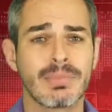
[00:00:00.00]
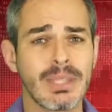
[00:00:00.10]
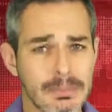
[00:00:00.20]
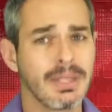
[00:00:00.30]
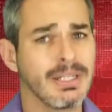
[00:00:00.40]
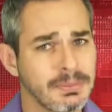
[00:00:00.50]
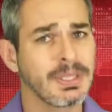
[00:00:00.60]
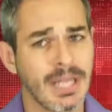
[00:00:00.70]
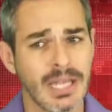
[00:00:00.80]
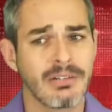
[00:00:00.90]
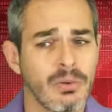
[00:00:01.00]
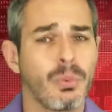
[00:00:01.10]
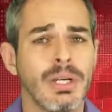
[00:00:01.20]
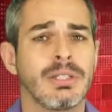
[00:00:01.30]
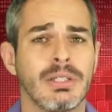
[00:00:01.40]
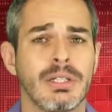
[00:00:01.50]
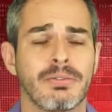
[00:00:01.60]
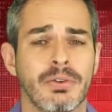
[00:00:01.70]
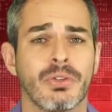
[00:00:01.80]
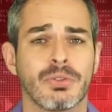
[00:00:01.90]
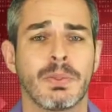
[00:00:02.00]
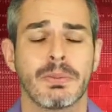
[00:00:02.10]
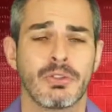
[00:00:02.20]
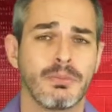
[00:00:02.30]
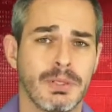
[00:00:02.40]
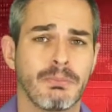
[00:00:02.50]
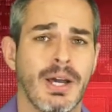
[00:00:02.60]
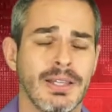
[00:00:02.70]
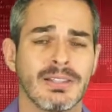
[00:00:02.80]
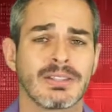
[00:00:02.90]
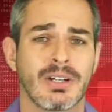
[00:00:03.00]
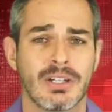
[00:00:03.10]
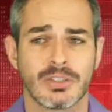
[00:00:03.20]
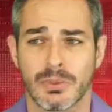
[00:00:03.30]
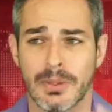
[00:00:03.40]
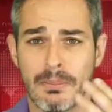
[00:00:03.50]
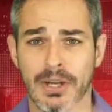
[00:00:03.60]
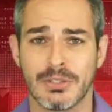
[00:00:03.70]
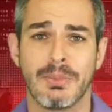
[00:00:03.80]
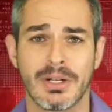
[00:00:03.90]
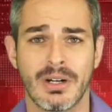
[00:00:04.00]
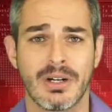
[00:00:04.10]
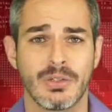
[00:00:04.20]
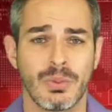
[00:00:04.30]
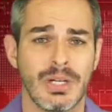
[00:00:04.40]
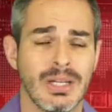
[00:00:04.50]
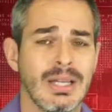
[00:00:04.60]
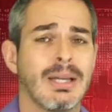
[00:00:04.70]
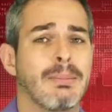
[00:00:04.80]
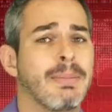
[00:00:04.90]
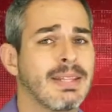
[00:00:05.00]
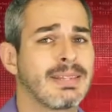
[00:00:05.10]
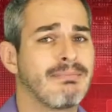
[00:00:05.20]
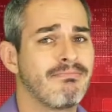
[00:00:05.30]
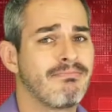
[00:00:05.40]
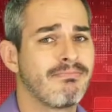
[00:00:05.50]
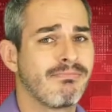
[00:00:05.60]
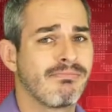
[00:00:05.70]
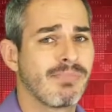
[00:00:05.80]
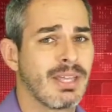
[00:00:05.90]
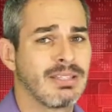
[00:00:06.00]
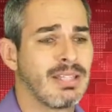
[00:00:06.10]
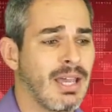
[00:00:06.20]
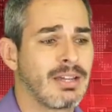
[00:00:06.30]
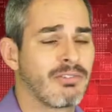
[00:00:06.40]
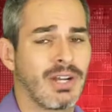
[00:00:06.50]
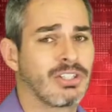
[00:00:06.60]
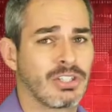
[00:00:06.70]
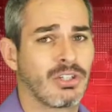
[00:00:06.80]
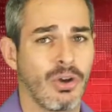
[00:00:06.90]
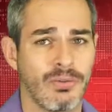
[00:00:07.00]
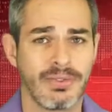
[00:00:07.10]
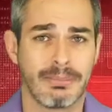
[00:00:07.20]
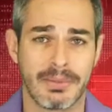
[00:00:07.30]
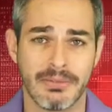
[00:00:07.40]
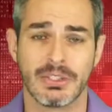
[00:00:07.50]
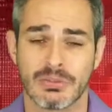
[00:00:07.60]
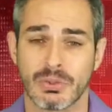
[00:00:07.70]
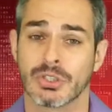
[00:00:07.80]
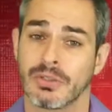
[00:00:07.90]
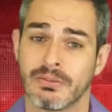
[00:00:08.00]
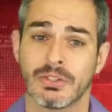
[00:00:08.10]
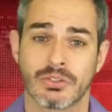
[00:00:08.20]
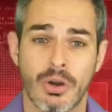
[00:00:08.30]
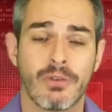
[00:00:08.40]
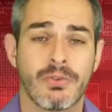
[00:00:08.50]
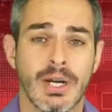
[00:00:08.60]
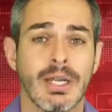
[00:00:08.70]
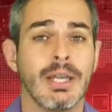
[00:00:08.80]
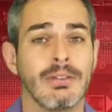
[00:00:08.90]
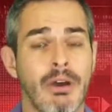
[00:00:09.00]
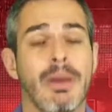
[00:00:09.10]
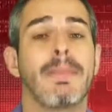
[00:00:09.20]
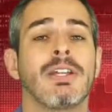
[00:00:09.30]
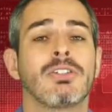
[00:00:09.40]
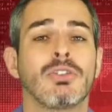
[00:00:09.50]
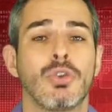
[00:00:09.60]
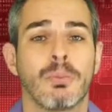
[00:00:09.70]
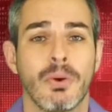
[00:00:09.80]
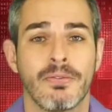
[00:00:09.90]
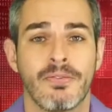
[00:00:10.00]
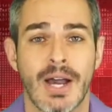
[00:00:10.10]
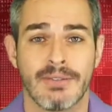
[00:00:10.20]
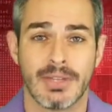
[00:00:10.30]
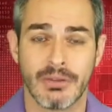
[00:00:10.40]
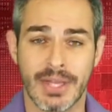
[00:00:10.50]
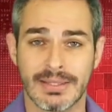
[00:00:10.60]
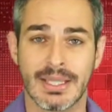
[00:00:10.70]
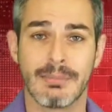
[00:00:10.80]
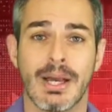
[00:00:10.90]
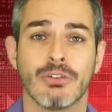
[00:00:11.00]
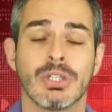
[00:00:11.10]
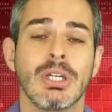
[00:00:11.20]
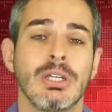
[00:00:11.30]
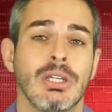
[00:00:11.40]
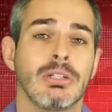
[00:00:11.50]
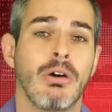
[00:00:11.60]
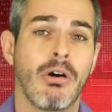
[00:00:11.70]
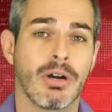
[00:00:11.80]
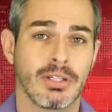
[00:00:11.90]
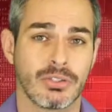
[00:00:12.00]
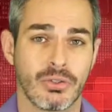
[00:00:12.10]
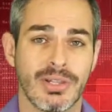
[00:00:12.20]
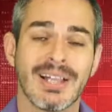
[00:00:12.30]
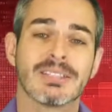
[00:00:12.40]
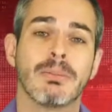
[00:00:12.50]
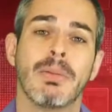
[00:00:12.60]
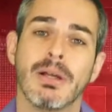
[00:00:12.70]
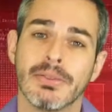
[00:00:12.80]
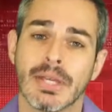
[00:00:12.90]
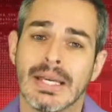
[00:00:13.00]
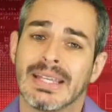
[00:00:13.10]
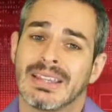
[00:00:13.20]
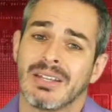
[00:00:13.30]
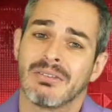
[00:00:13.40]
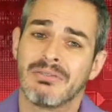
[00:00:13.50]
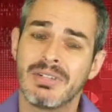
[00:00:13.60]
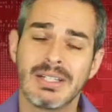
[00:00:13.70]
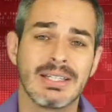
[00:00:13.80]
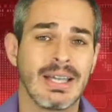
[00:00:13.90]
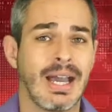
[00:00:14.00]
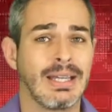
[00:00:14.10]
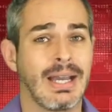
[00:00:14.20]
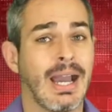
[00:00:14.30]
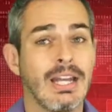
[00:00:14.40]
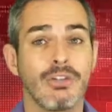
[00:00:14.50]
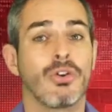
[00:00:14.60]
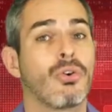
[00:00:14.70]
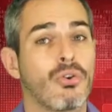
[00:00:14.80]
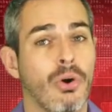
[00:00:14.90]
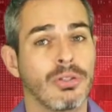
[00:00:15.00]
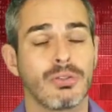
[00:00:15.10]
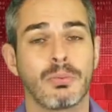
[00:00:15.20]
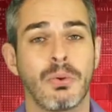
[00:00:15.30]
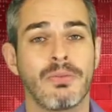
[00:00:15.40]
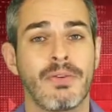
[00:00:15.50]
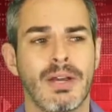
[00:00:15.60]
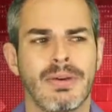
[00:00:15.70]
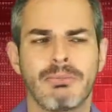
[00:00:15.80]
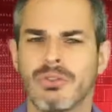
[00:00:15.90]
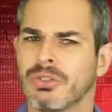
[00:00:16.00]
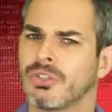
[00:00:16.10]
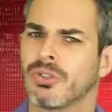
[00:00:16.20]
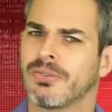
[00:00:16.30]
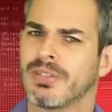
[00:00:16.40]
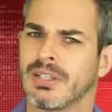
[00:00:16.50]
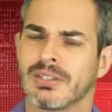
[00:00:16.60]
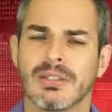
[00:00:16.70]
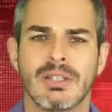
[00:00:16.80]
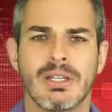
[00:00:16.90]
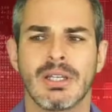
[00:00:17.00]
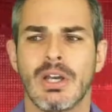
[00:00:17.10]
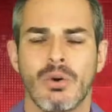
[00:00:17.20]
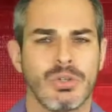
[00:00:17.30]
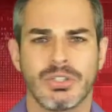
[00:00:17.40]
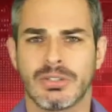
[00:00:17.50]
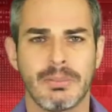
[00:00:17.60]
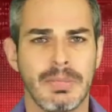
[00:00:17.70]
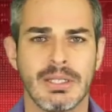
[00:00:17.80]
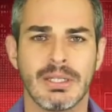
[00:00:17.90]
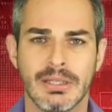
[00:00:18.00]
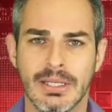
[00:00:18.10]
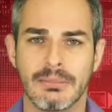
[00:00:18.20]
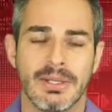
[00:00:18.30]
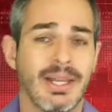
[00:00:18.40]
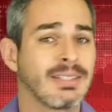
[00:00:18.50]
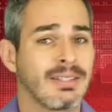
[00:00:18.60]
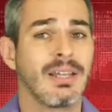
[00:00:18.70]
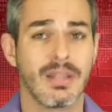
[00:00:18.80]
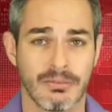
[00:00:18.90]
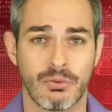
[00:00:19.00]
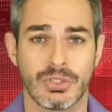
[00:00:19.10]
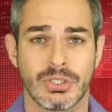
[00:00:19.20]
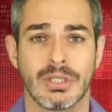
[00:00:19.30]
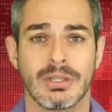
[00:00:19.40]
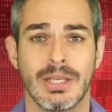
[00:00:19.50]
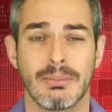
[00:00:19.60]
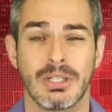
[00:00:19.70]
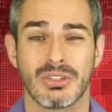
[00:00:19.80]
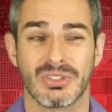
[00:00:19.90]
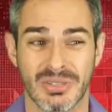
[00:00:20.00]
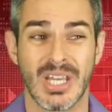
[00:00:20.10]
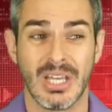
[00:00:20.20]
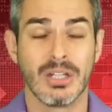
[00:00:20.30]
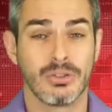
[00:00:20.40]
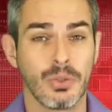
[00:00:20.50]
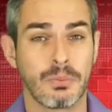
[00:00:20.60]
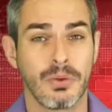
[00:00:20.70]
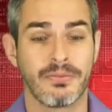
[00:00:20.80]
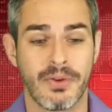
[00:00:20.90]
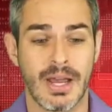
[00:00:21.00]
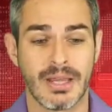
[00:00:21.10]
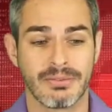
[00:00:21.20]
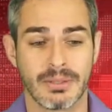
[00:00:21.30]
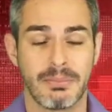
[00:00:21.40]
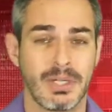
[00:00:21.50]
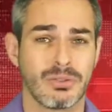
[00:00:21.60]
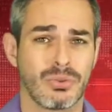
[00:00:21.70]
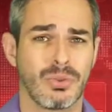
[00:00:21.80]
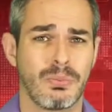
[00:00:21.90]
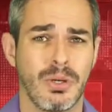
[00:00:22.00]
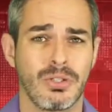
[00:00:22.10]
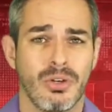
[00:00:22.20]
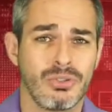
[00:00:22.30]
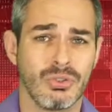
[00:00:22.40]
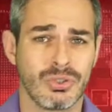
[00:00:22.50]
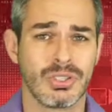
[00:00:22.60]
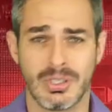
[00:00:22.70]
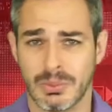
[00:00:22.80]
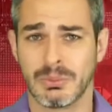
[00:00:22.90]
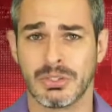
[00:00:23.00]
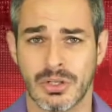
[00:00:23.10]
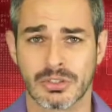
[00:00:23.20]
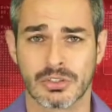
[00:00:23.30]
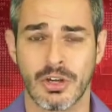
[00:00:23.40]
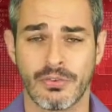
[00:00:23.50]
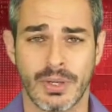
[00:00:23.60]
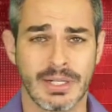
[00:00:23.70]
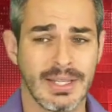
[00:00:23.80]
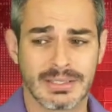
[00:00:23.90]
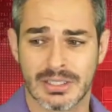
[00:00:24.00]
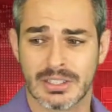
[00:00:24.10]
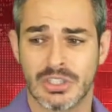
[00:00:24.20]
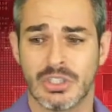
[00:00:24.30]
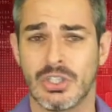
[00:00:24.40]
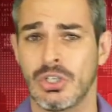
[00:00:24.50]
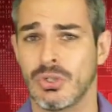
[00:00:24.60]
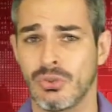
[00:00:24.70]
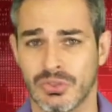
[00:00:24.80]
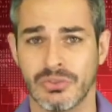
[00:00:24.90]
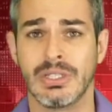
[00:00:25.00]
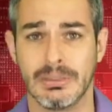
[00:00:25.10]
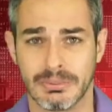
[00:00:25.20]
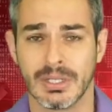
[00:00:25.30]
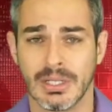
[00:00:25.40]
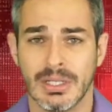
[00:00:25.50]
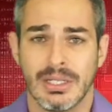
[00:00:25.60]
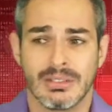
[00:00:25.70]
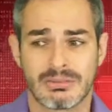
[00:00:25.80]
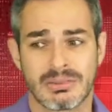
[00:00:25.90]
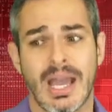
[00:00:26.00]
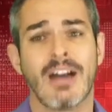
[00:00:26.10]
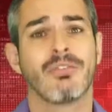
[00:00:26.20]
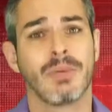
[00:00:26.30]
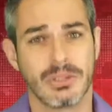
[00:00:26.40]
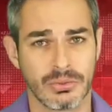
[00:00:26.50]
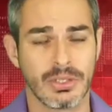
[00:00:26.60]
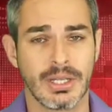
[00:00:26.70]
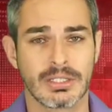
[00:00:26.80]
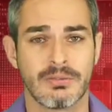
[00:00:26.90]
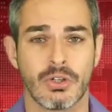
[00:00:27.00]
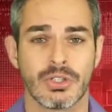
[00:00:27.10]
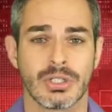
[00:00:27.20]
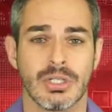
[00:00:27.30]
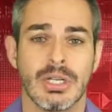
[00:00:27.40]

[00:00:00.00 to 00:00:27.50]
but it's been kind of a weird year for those people who've been buying these cars with a much better hardware, but mm, a digression of the previous version of the software. Now I mentioned 2.5. Now that came out in August, so last month. They really, I, I don't know who called it 2.5. I'm not really sure if Tesla did or just the media did, but that's another unfortunate name because 2.5 compared to 2.0, usually when we talk software, that's a huge leap. It's halfway to the next version.